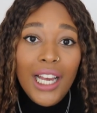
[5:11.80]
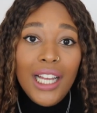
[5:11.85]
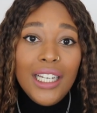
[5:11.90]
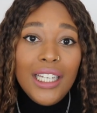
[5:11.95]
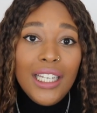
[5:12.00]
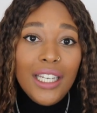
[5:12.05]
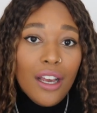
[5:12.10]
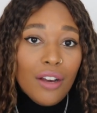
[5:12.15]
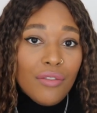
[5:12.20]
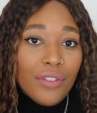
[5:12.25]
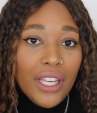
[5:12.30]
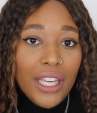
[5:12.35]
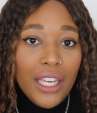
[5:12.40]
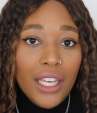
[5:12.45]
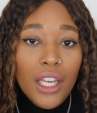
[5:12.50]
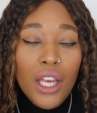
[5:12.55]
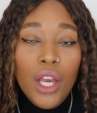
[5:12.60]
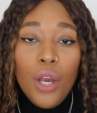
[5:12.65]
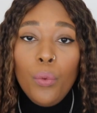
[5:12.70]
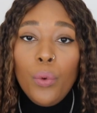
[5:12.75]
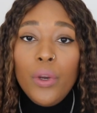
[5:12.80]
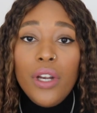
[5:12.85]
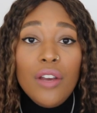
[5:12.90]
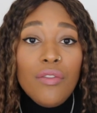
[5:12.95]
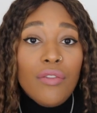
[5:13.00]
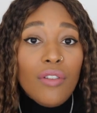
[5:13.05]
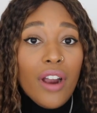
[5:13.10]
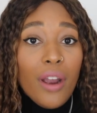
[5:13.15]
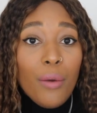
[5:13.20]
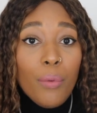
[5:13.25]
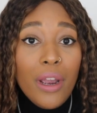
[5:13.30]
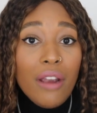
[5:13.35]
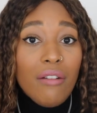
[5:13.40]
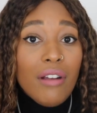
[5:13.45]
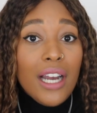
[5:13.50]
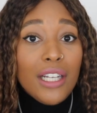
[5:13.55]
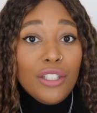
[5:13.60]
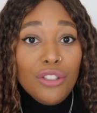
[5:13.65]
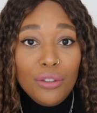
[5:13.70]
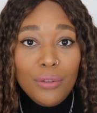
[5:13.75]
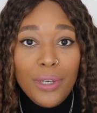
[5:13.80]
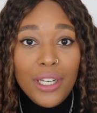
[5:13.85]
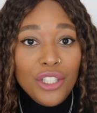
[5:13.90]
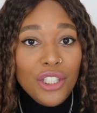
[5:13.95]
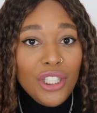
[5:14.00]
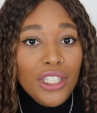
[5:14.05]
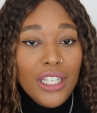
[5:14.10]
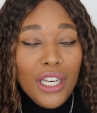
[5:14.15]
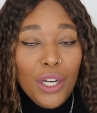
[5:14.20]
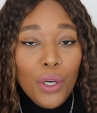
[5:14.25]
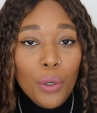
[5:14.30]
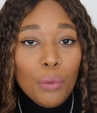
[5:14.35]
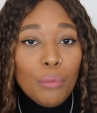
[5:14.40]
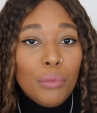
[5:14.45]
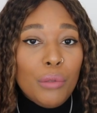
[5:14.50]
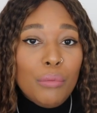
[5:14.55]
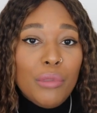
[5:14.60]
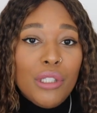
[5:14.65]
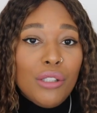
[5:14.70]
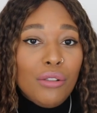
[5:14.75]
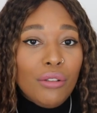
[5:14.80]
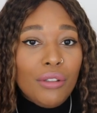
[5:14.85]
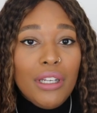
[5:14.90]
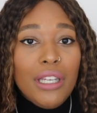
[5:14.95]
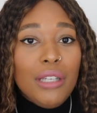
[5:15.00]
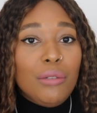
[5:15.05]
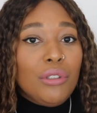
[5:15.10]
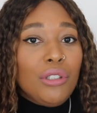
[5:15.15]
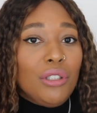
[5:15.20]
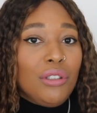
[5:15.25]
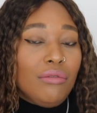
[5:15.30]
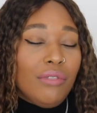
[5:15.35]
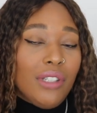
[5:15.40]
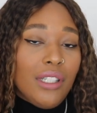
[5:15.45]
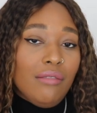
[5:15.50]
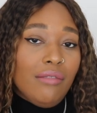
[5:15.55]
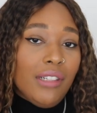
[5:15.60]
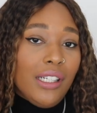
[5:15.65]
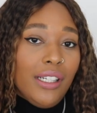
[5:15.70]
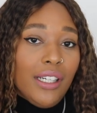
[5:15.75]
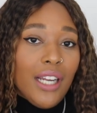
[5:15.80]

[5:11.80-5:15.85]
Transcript: love it whenever i wear it i do actually get compliments on it which is really really